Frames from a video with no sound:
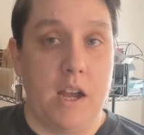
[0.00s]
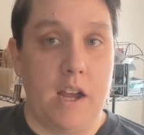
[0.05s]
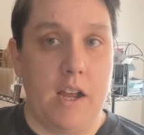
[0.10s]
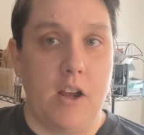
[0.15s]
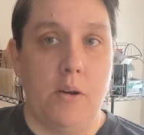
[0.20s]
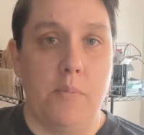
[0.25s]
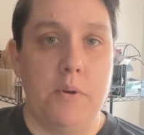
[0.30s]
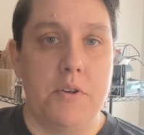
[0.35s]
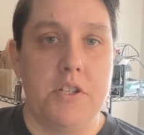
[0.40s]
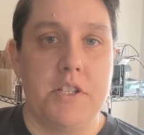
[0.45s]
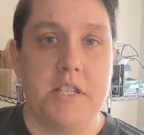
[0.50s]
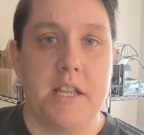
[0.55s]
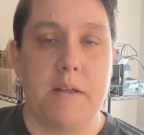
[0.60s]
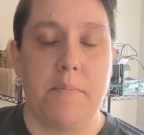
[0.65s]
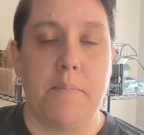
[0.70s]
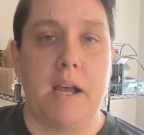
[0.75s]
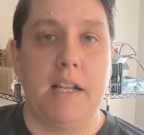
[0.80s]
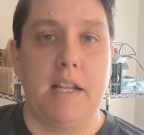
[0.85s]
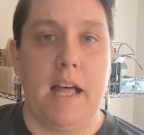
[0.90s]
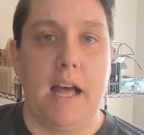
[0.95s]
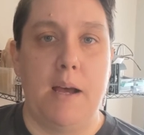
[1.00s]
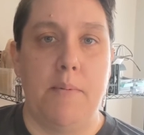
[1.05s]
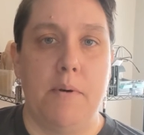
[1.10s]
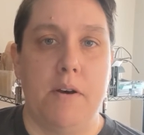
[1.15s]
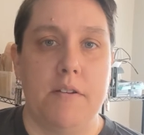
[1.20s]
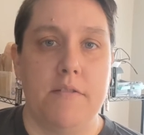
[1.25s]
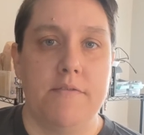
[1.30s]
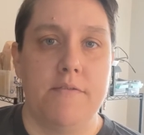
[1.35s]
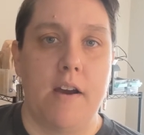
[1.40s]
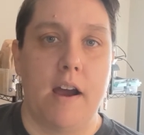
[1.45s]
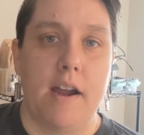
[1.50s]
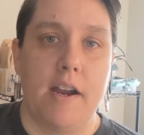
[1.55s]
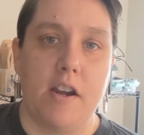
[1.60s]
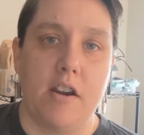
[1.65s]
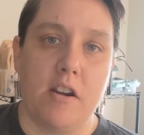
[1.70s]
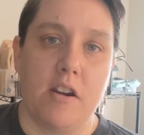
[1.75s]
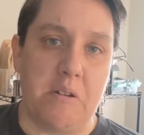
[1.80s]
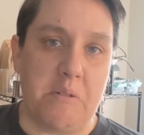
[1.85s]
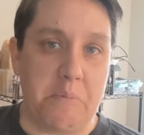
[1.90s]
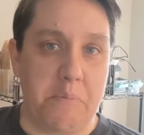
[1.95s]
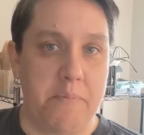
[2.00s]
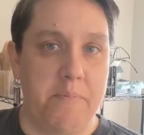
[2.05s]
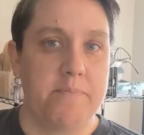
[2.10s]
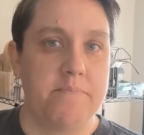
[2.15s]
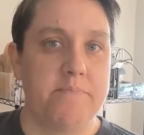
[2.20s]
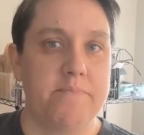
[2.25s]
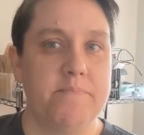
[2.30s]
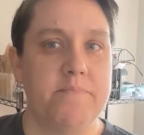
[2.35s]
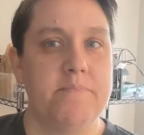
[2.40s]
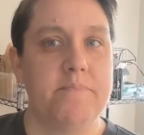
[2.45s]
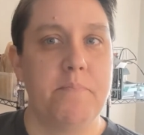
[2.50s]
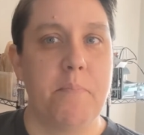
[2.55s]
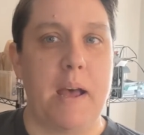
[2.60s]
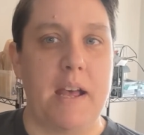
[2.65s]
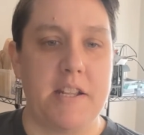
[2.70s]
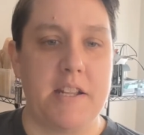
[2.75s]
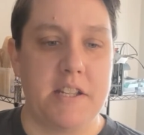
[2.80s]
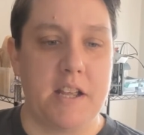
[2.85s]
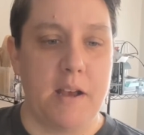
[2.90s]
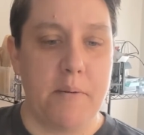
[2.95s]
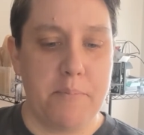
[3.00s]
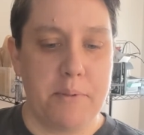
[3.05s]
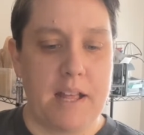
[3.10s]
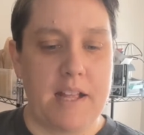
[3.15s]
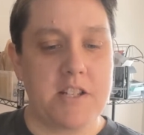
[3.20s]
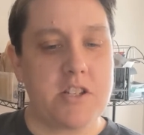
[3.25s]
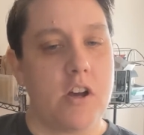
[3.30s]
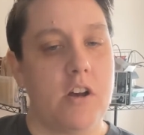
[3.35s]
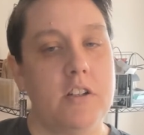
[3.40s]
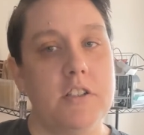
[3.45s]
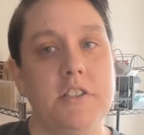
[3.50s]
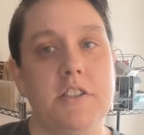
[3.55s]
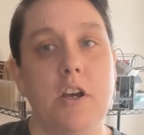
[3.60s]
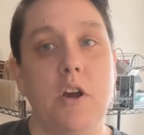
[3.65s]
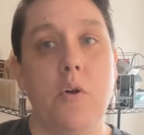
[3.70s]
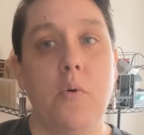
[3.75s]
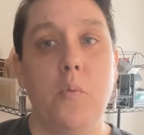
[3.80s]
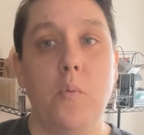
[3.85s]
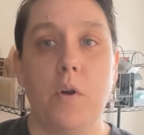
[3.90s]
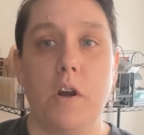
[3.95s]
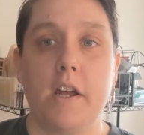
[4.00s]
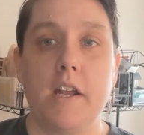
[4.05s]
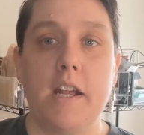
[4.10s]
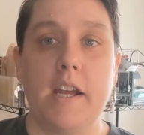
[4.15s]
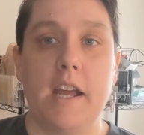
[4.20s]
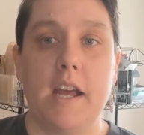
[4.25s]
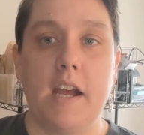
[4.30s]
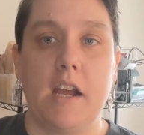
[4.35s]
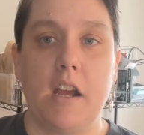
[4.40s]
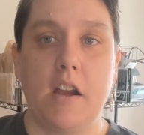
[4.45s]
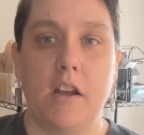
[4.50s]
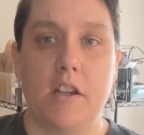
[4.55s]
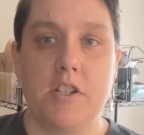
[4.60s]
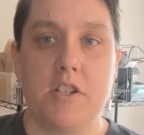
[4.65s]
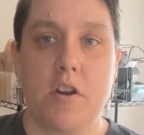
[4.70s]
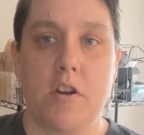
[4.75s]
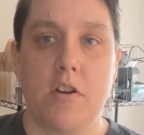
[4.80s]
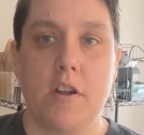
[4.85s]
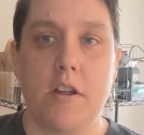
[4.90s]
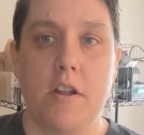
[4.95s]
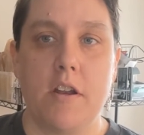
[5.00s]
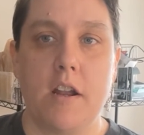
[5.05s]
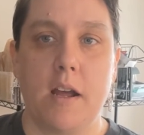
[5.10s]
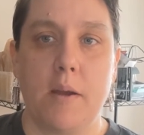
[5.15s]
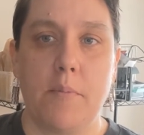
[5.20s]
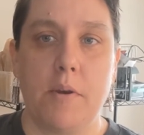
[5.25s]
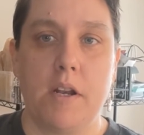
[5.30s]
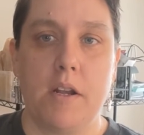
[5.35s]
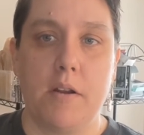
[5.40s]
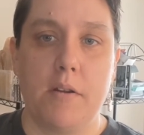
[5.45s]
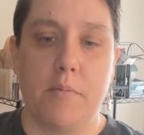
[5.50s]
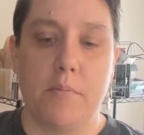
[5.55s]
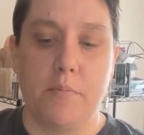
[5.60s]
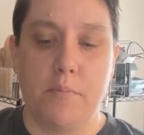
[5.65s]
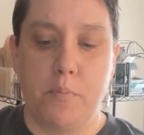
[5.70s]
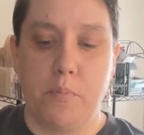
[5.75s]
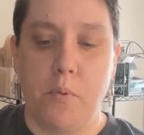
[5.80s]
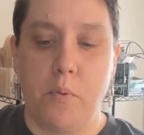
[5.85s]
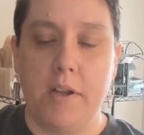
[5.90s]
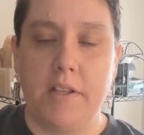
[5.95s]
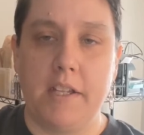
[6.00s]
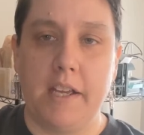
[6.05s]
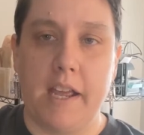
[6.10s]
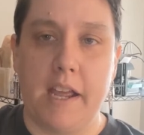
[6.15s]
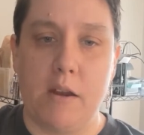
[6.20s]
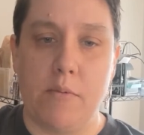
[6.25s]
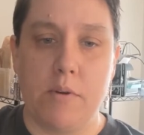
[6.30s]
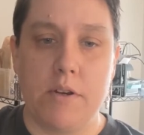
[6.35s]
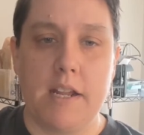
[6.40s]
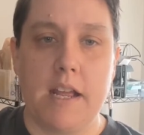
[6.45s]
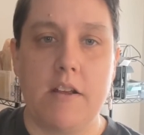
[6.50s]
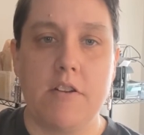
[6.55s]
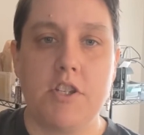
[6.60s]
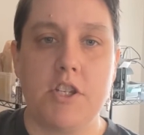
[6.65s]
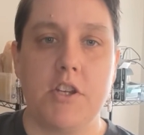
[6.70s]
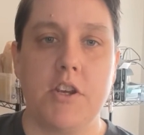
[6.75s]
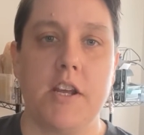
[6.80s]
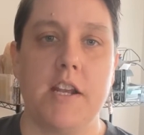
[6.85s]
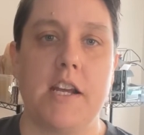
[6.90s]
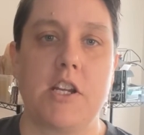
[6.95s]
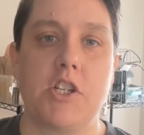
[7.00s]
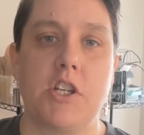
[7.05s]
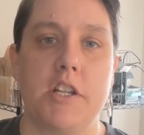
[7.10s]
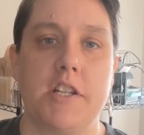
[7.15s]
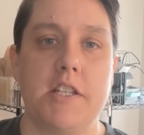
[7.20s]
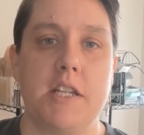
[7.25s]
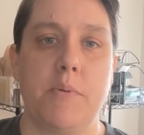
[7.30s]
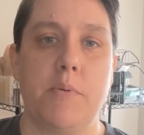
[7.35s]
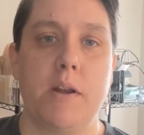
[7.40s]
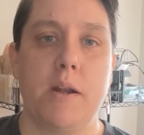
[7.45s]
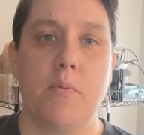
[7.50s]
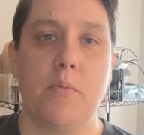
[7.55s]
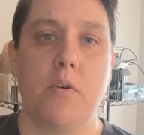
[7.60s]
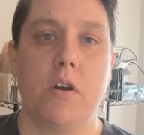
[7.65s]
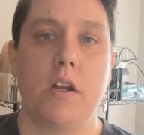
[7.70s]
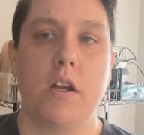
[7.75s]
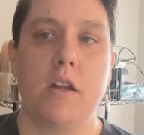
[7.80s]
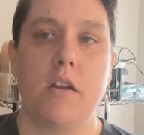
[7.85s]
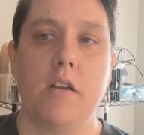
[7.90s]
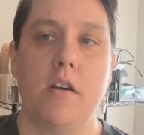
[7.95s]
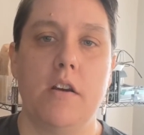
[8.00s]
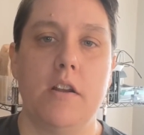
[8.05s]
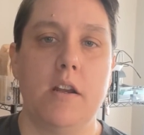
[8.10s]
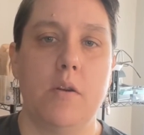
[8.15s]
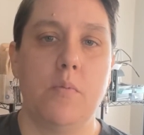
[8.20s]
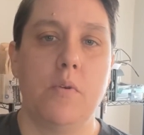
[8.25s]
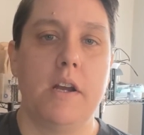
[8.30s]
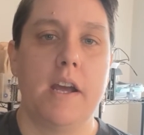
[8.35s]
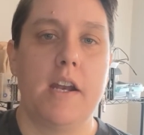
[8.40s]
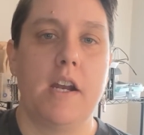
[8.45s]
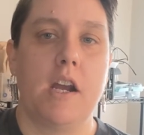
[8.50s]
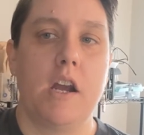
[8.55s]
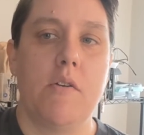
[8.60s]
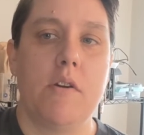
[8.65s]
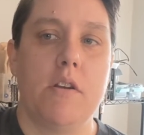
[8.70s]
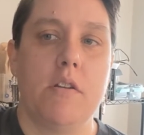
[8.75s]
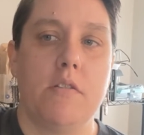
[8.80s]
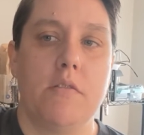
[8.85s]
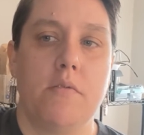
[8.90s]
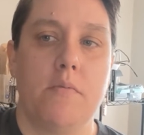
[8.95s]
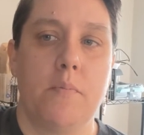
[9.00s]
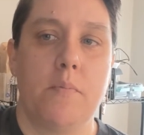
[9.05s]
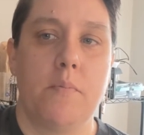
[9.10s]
I almost set my lab on fire mess up. That's all. So we're going to get started. I'm going to point the camera down so you can actually see what I'm working on and we'll get it going.